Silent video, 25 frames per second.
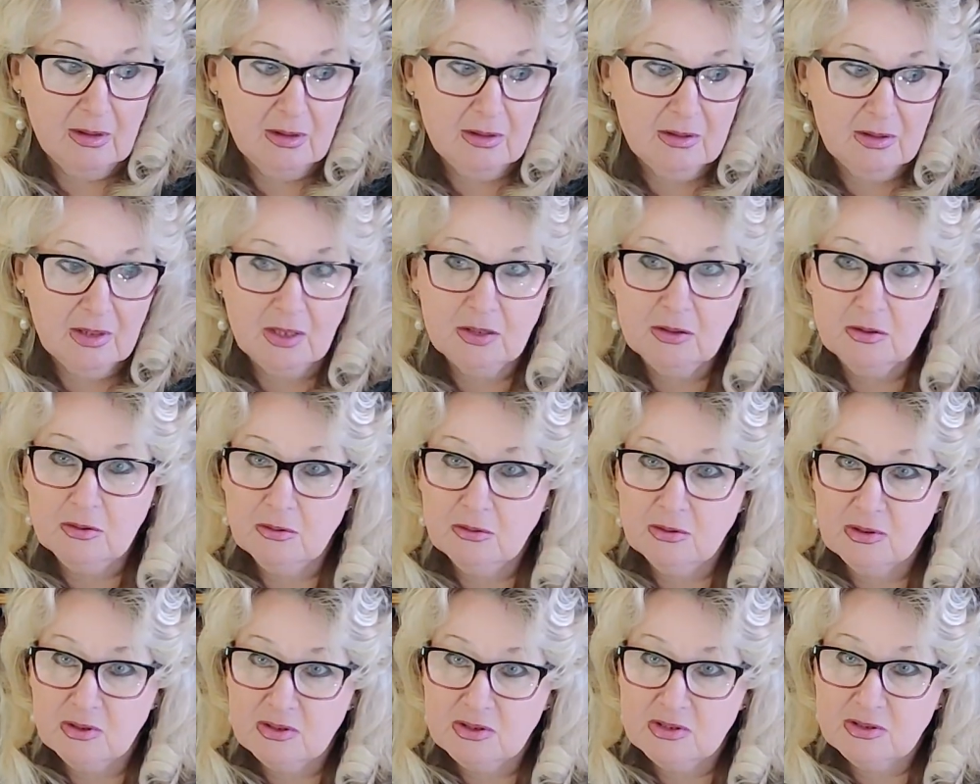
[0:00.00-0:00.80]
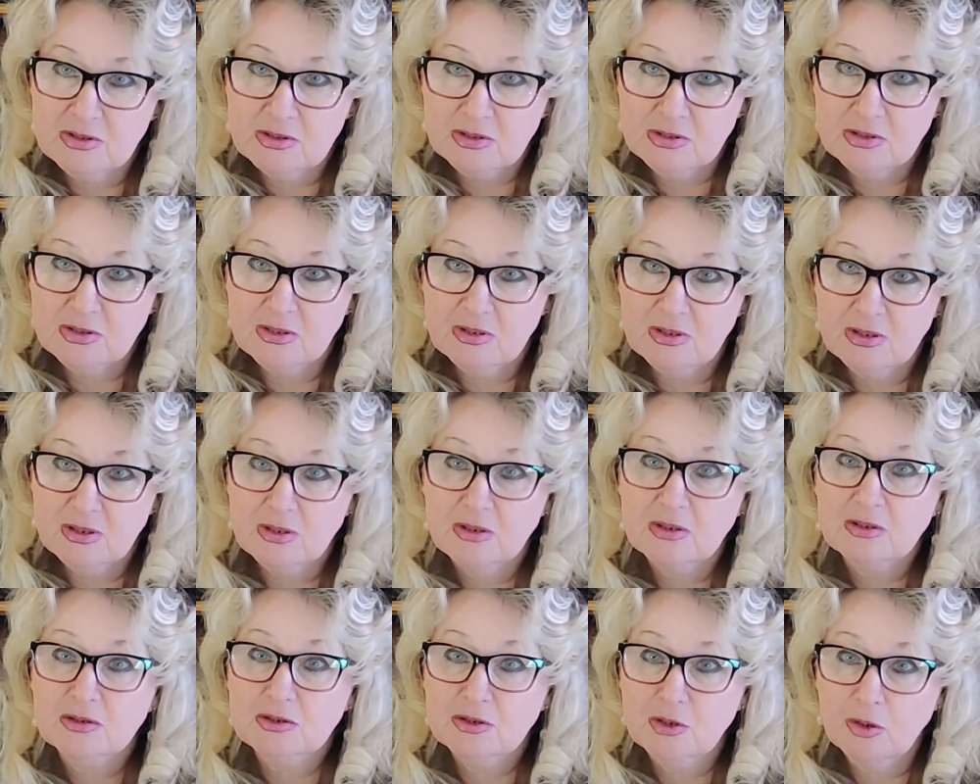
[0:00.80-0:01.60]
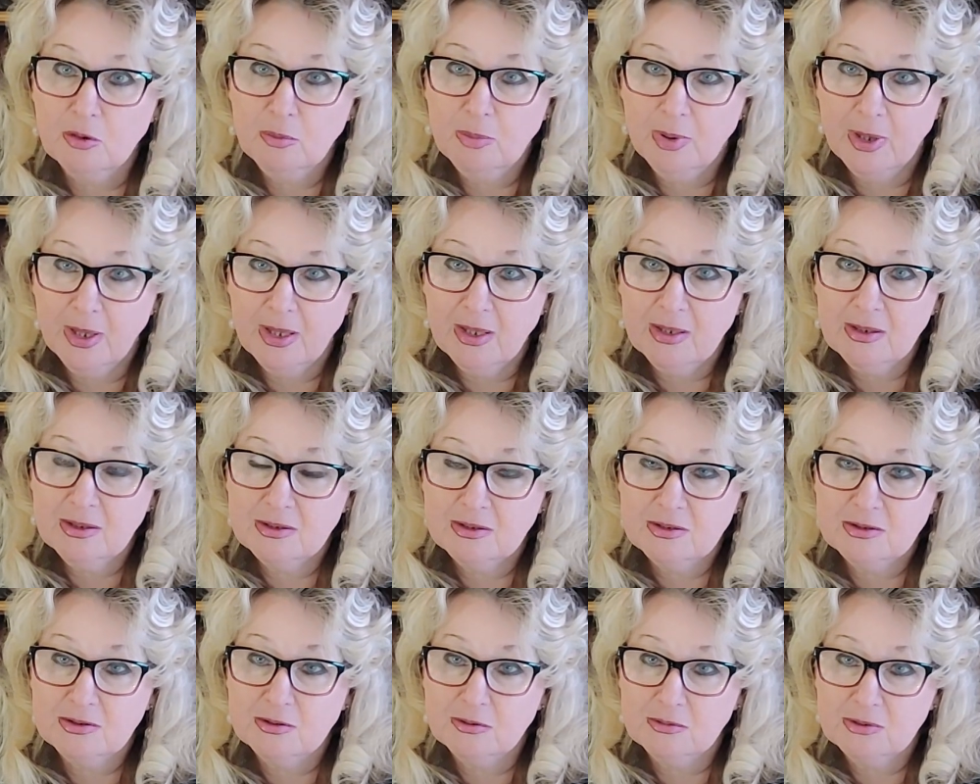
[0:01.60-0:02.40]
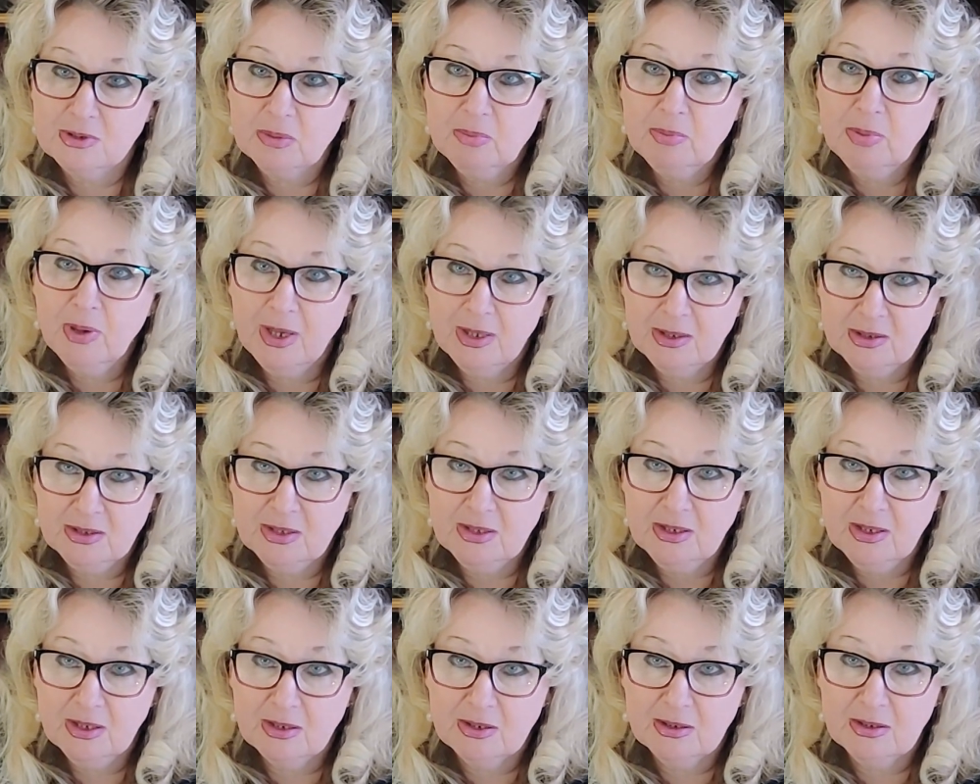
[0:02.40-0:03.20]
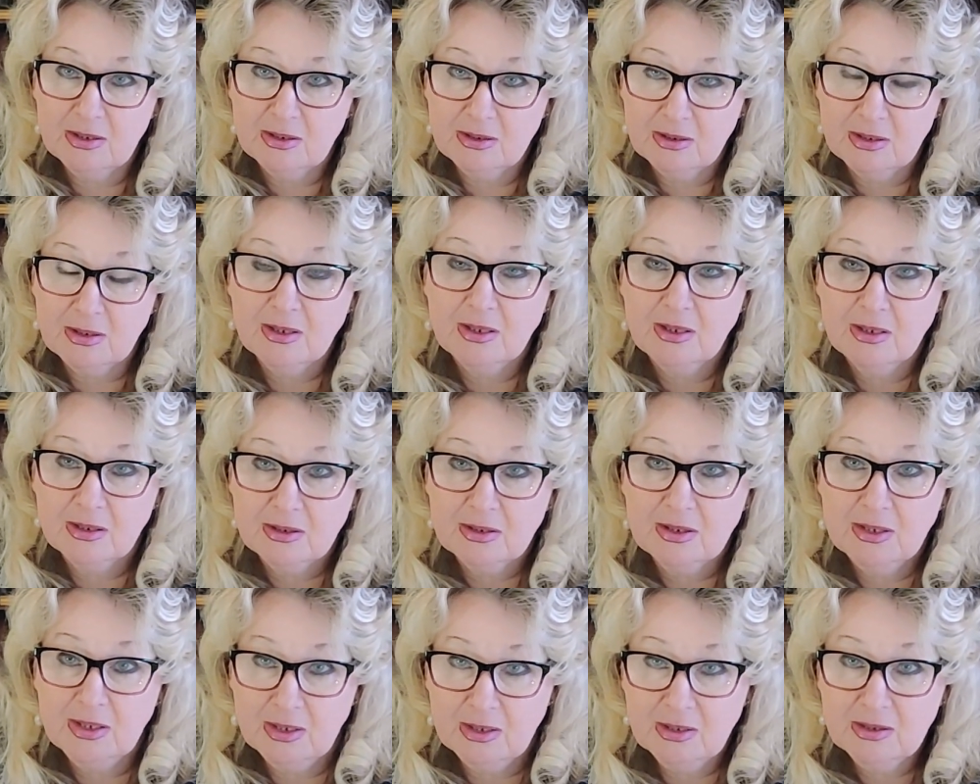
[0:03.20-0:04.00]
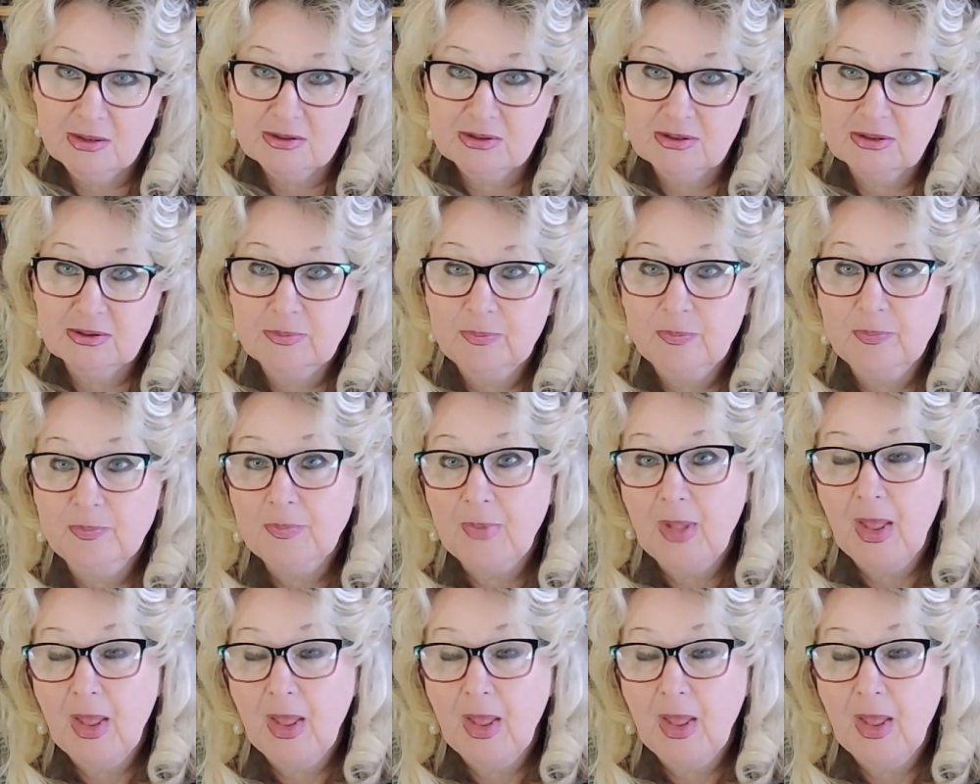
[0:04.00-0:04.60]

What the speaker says: And I knew it's so bad, so the panic kicks.